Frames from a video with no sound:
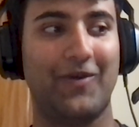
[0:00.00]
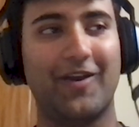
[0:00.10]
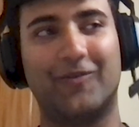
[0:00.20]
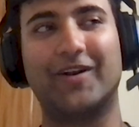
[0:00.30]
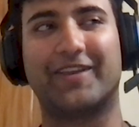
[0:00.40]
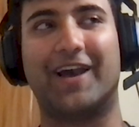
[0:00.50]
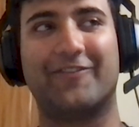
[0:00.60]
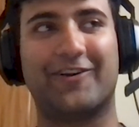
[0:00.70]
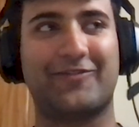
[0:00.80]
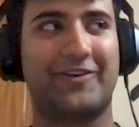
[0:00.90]
One
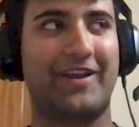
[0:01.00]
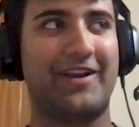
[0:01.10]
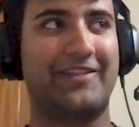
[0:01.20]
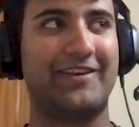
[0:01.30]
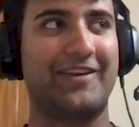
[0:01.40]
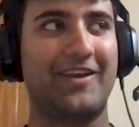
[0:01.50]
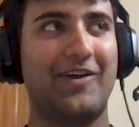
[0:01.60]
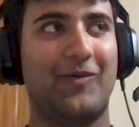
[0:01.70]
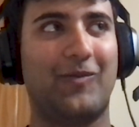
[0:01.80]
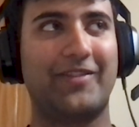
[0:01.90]
caveat for that, I think
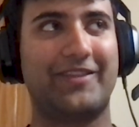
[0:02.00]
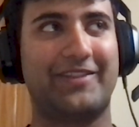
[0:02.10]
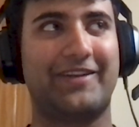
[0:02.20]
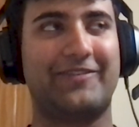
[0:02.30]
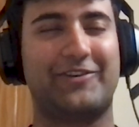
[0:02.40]
one thing that's